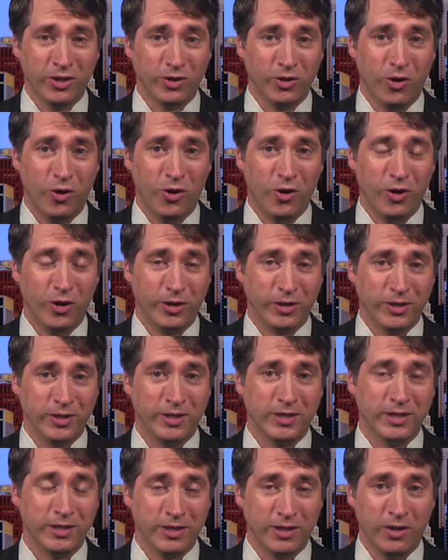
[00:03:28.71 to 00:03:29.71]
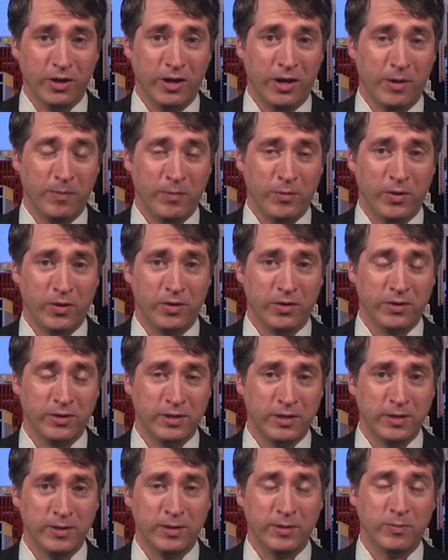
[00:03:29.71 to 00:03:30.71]
long,
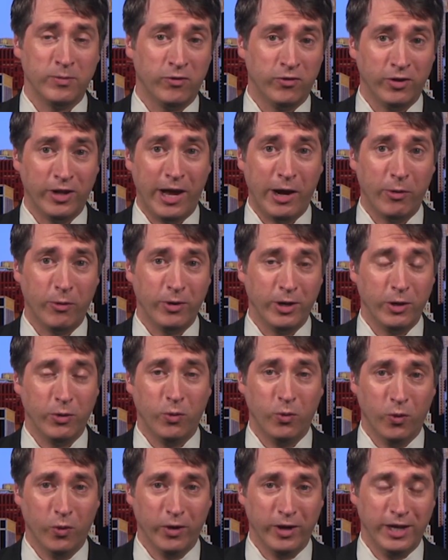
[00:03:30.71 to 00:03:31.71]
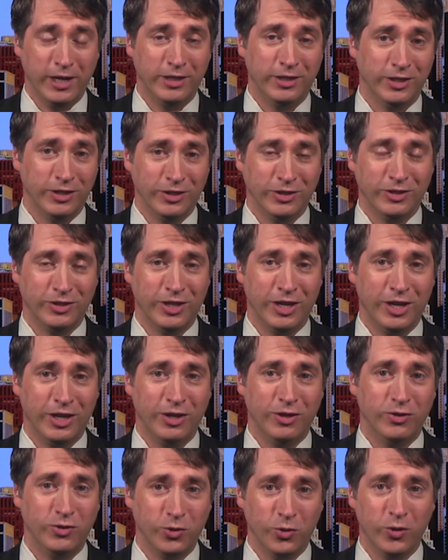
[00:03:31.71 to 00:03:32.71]
flowery orations
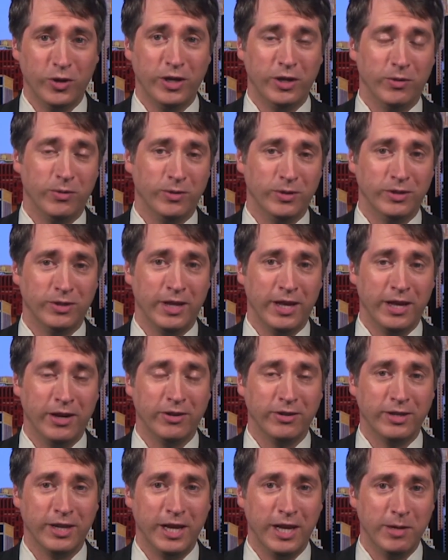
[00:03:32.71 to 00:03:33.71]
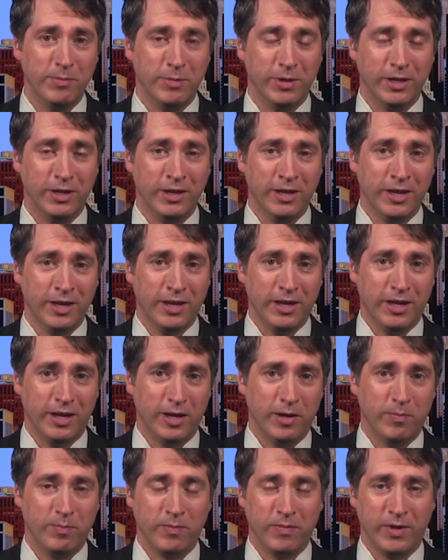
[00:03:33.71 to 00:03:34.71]
and enjoyed it. It was entertainment
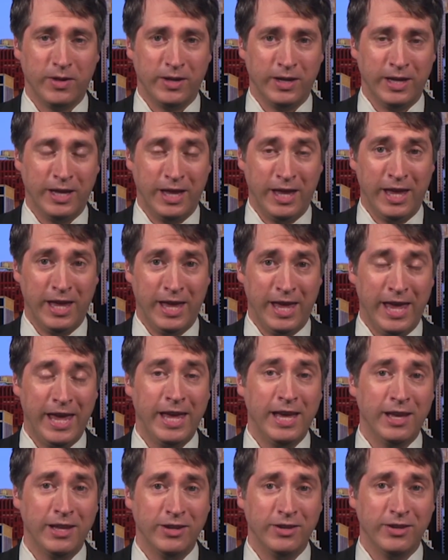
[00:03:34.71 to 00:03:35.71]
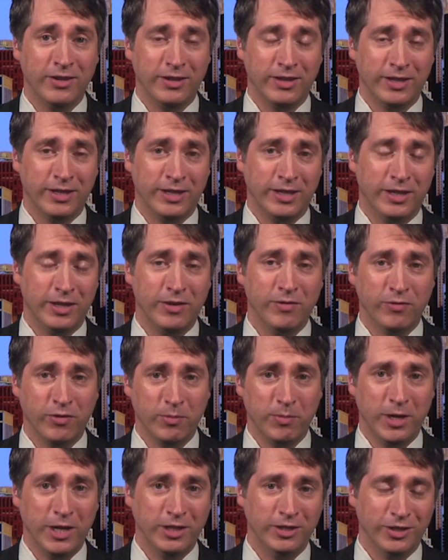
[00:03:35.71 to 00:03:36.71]
and
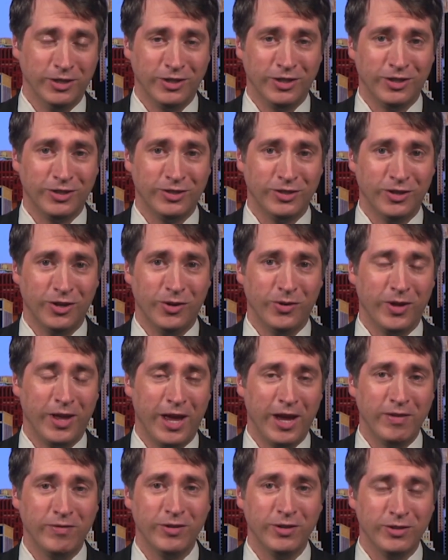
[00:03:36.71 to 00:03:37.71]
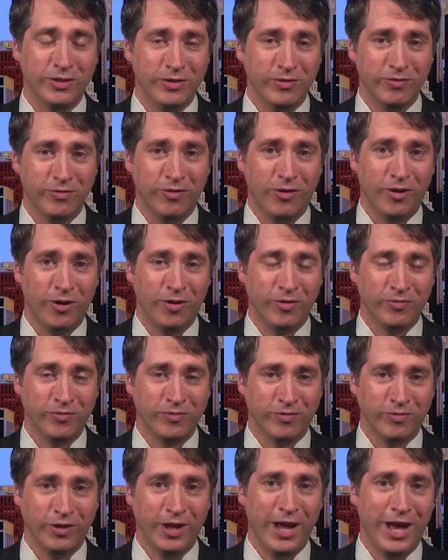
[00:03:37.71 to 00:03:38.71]
information. So Everett didn't fall
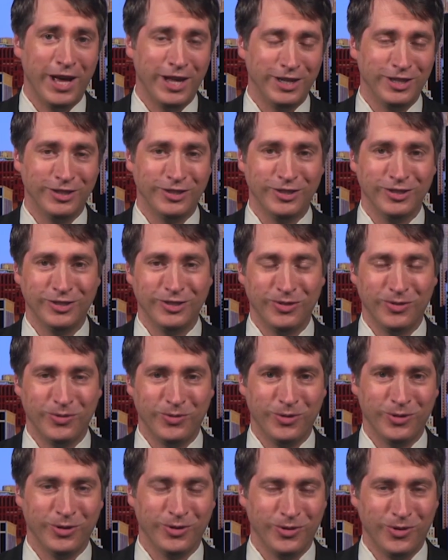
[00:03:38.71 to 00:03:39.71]
flat. It's just that we